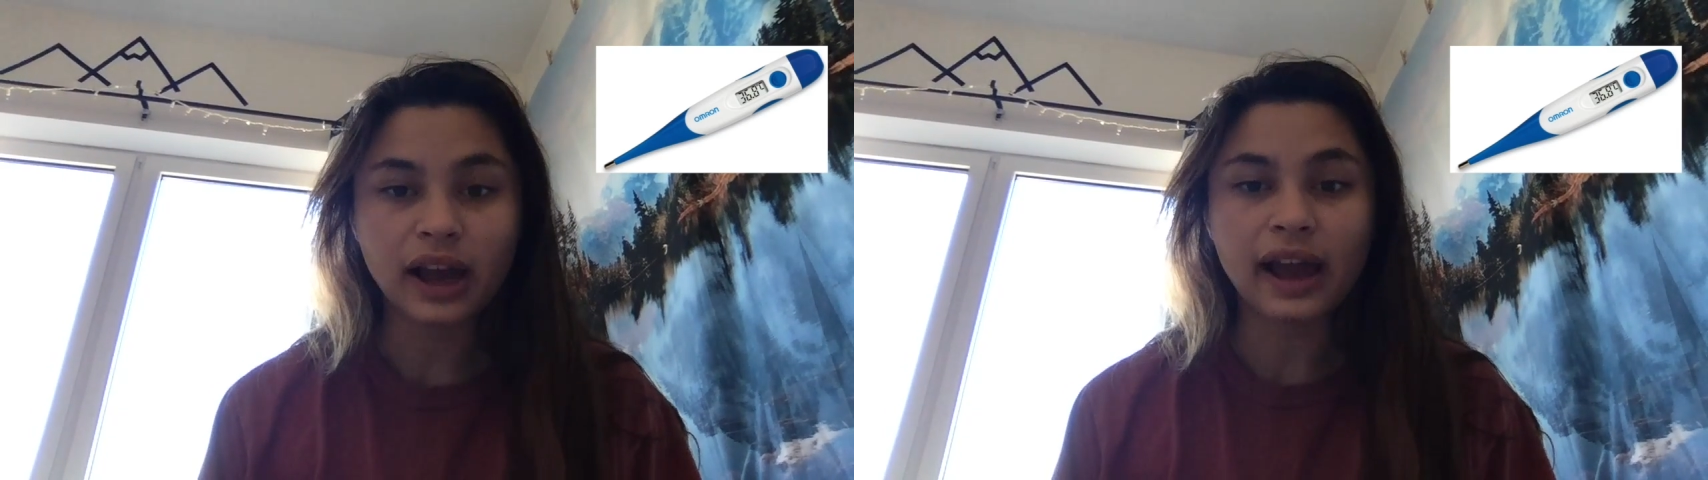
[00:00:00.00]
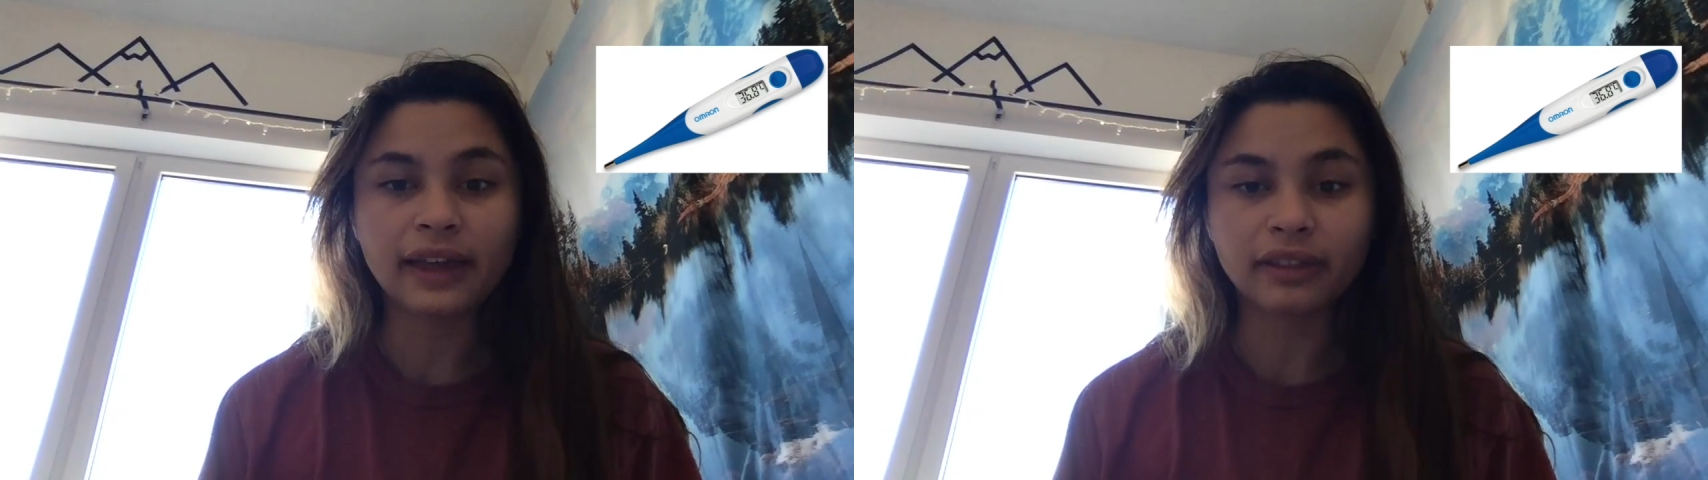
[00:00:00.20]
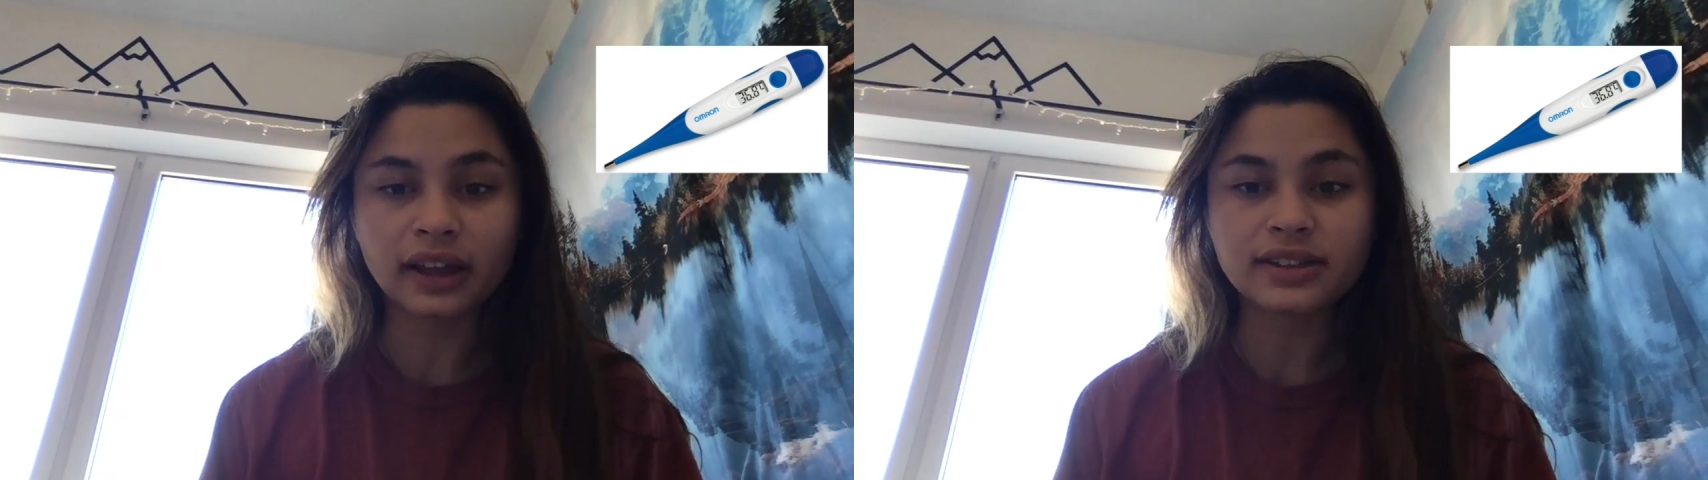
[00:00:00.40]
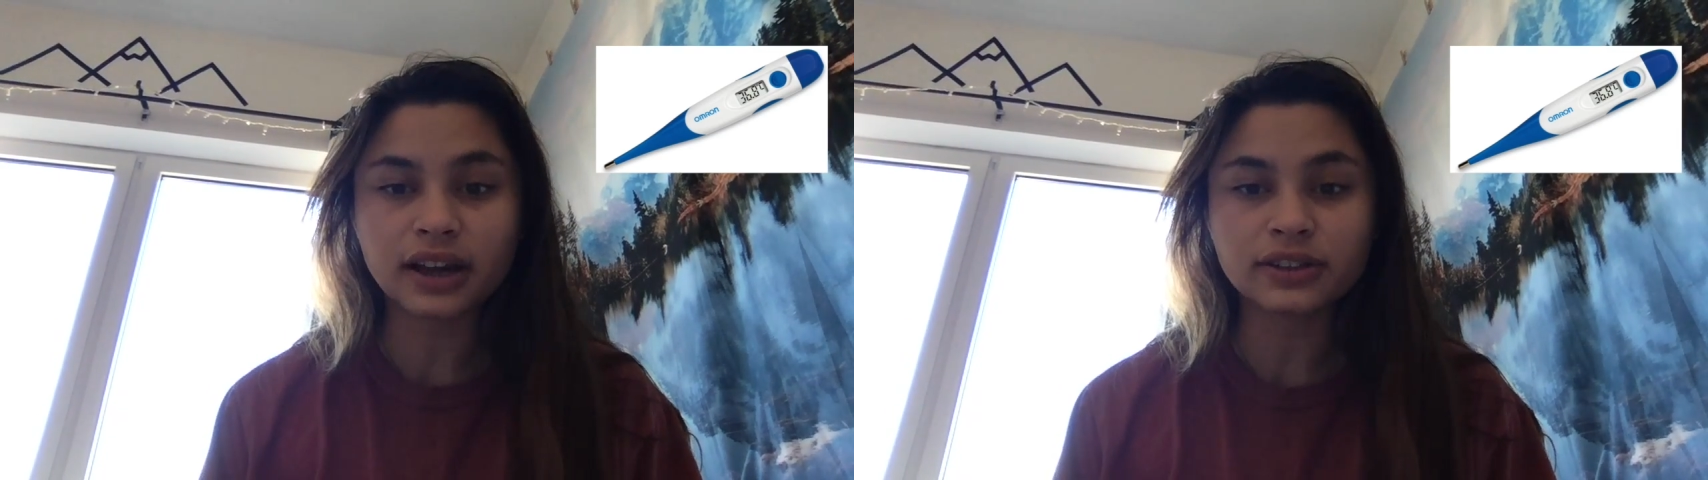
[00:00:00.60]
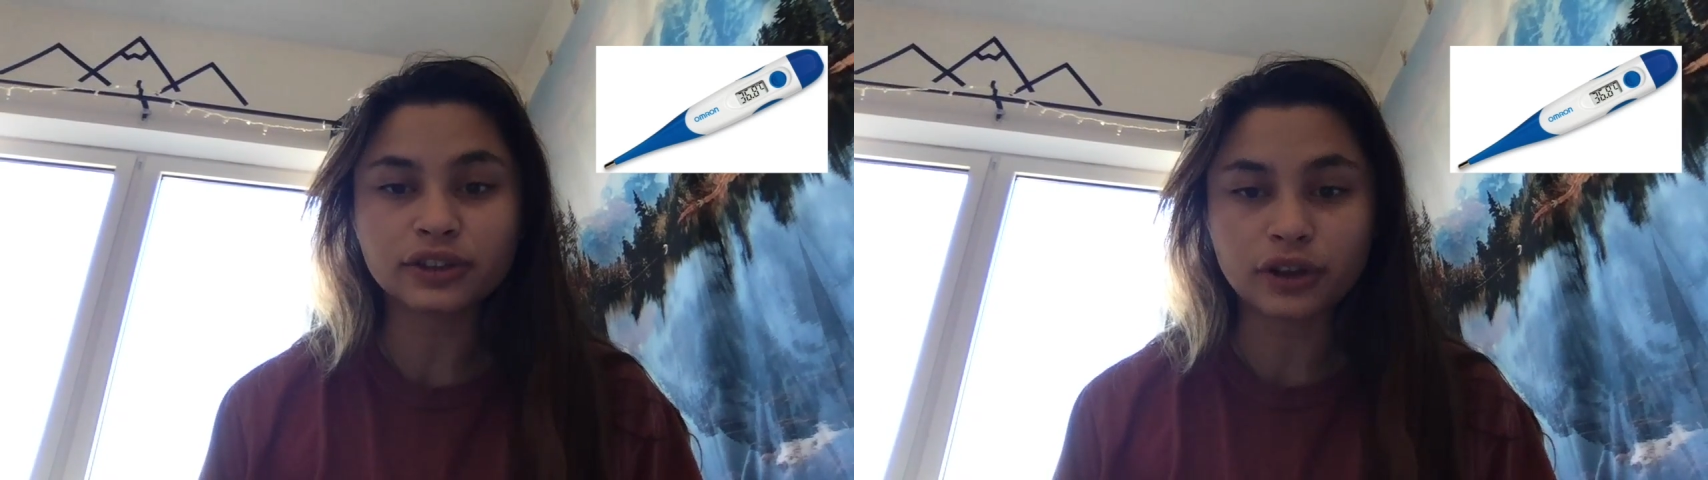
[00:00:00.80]
and lets
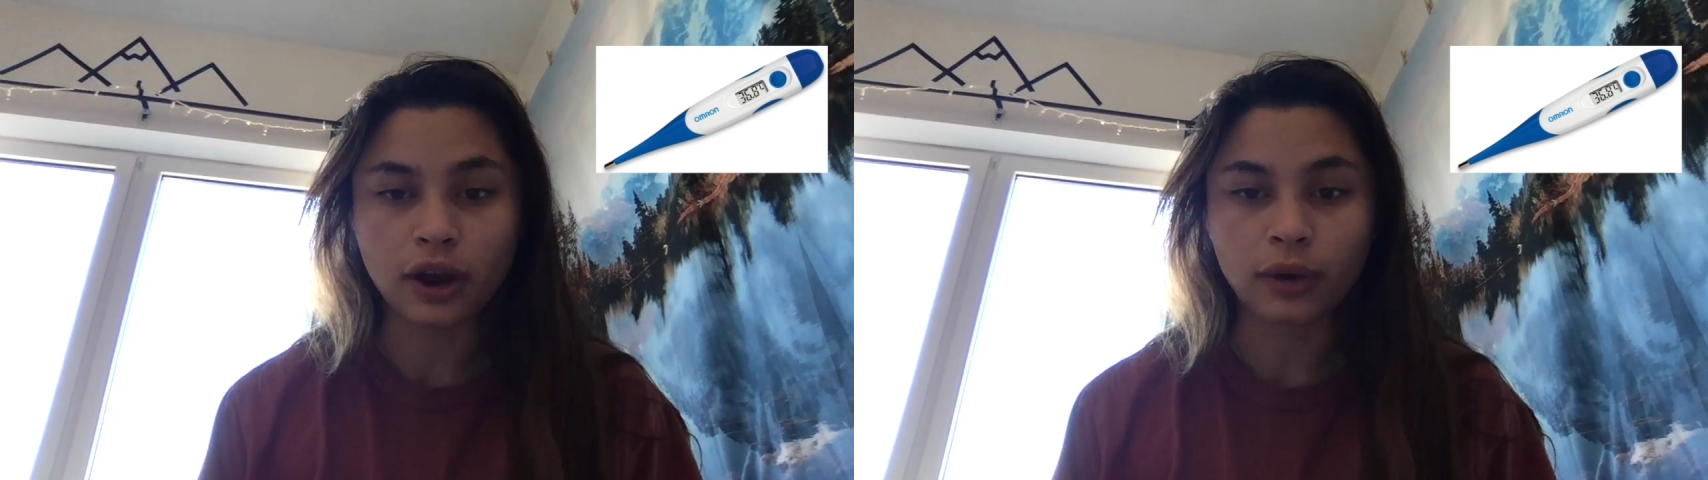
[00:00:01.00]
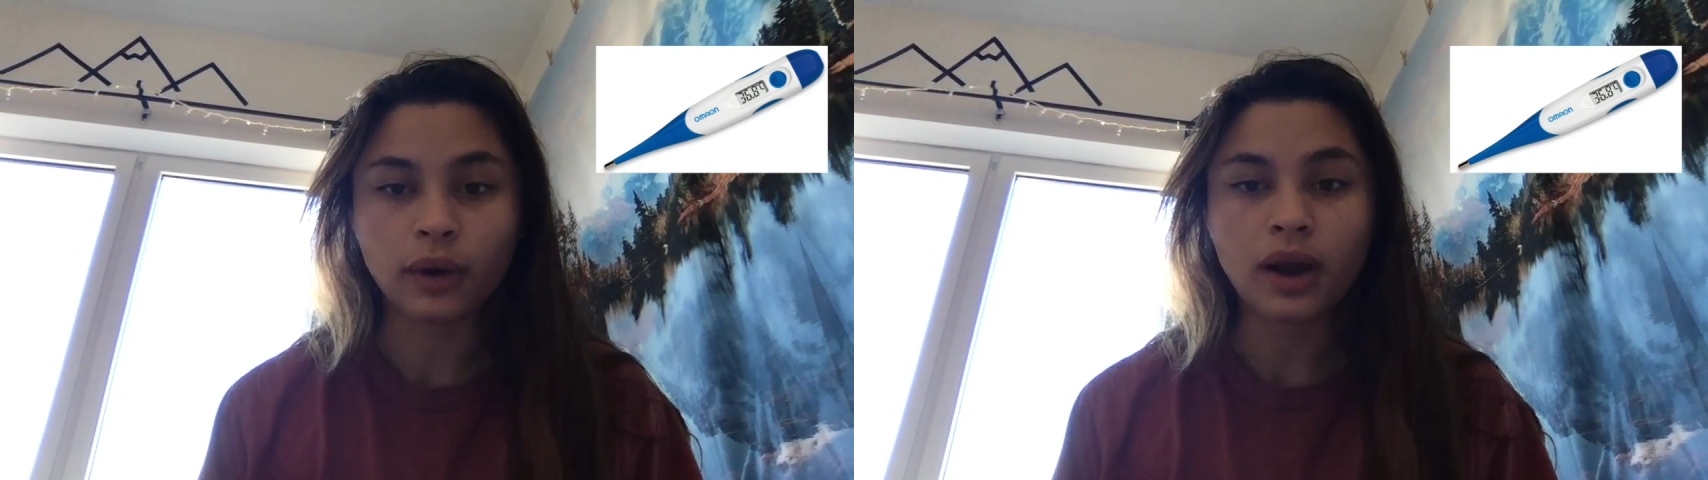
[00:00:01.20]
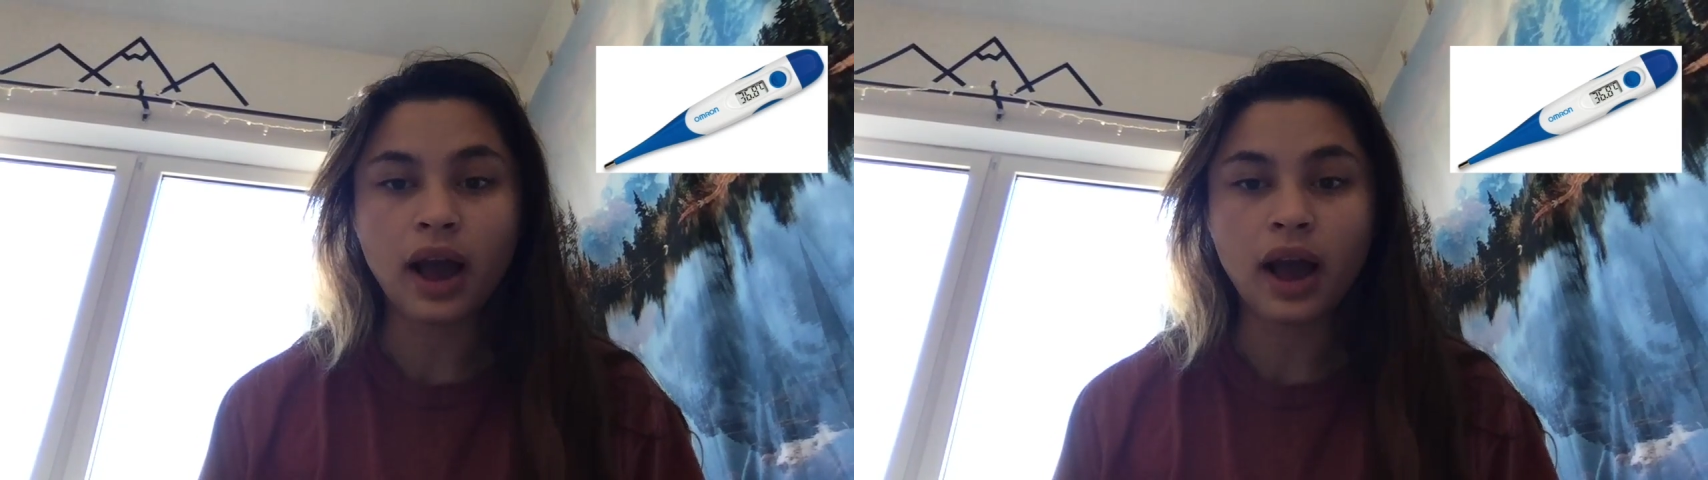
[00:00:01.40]
us know